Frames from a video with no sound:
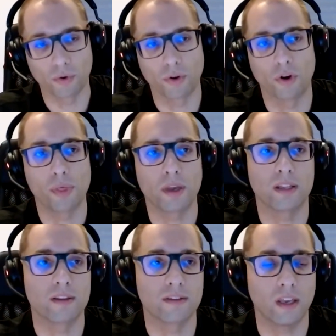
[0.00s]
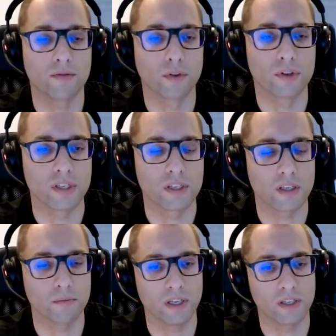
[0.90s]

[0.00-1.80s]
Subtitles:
On a 110 volt system,